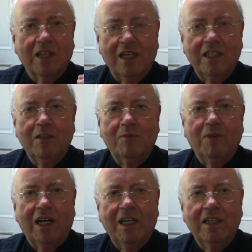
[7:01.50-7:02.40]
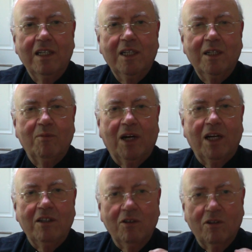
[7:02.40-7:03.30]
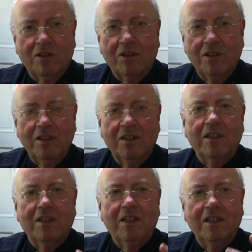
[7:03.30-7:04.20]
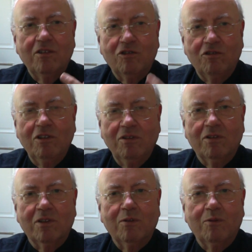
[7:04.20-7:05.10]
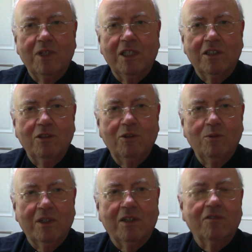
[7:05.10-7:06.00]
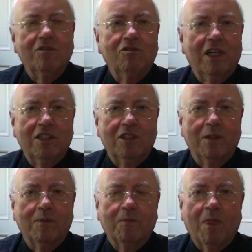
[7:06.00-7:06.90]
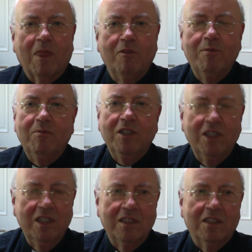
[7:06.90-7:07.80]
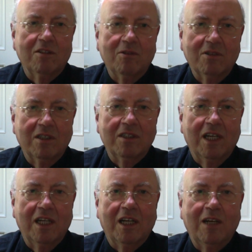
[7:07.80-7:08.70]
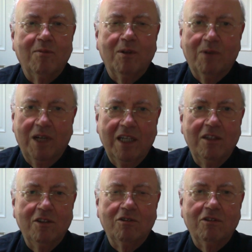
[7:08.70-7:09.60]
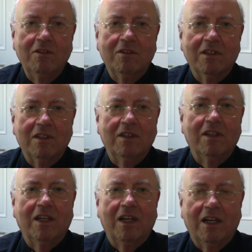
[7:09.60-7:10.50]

guided by your truth, which you will treasure. Remember, Jesus also said, "I am the way, the truth, and the life."